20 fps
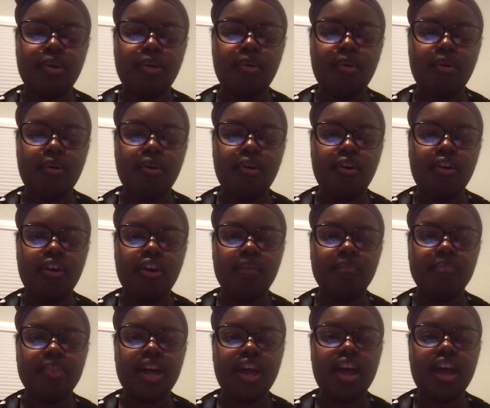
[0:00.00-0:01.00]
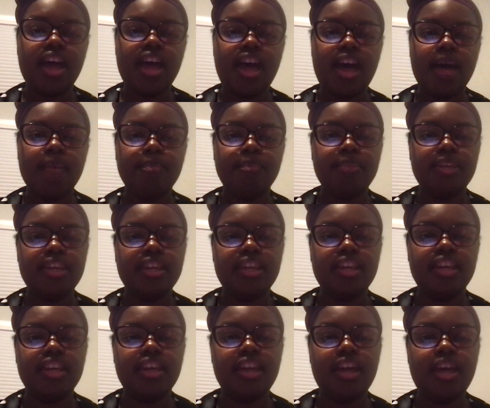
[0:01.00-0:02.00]
or I'm not
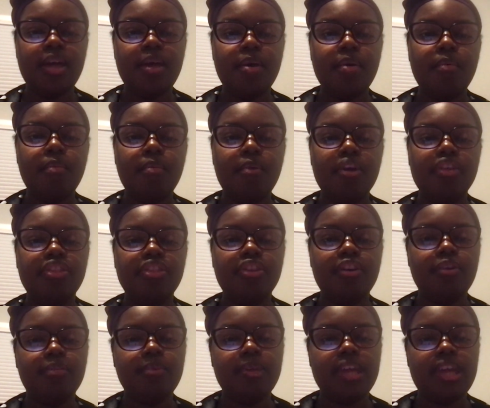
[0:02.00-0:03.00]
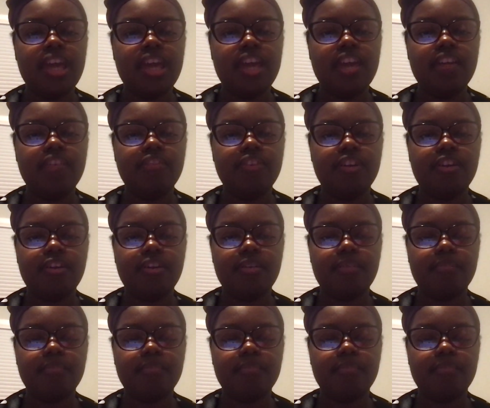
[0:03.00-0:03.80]
happy with your behavior.